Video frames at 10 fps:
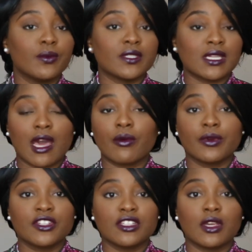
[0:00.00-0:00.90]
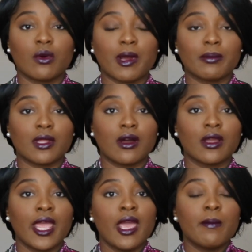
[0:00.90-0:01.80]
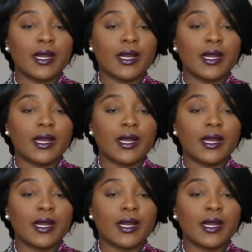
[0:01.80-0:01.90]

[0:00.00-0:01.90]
It was not originally on my blog,